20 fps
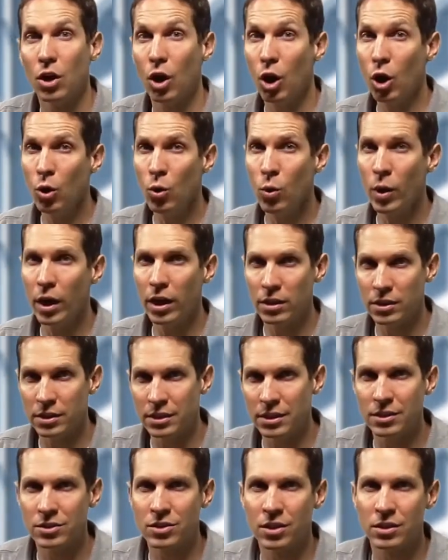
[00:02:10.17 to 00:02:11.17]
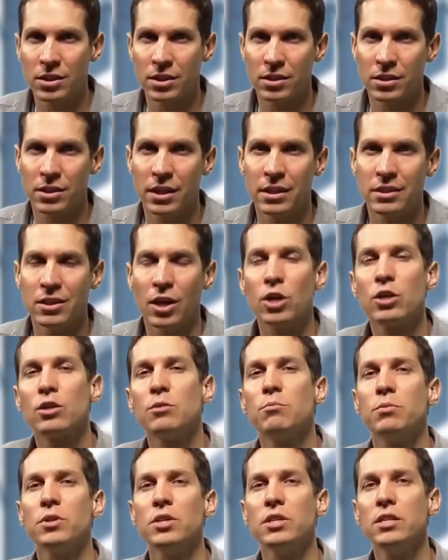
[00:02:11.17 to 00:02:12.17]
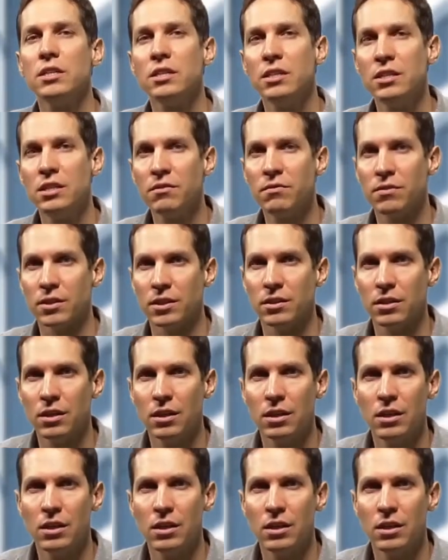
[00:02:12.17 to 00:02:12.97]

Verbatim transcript: OLEDs, on the other hand, are completely different.